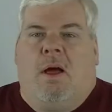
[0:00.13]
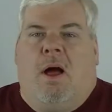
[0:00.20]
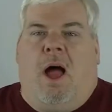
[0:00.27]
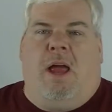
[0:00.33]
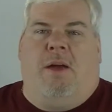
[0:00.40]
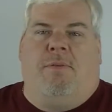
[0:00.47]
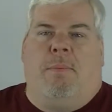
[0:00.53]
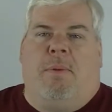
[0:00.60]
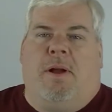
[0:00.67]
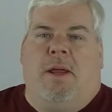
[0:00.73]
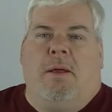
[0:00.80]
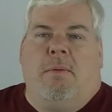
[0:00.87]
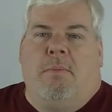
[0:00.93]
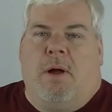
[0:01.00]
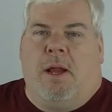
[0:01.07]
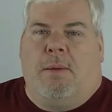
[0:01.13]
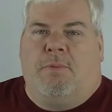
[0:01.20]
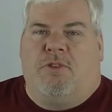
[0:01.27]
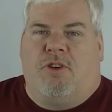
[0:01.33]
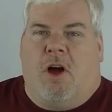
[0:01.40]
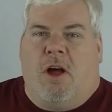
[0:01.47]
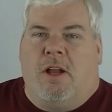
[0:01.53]
Hi everybody, my name's
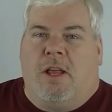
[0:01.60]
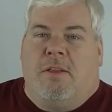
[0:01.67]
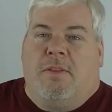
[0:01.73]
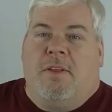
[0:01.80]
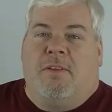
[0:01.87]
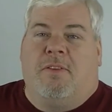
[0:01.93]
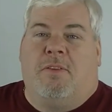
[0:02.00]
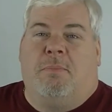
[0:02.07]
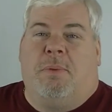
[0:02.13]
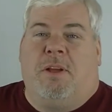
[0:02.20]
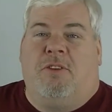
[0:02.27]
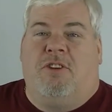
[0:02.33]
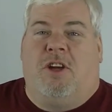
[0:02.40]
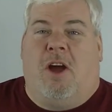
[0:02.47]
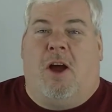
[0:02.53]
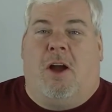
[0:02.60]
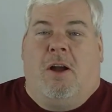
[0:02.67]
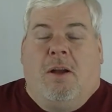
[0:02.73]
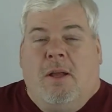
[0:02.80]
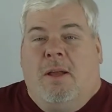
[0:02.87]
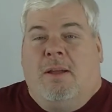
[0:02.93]
John and this is BGR.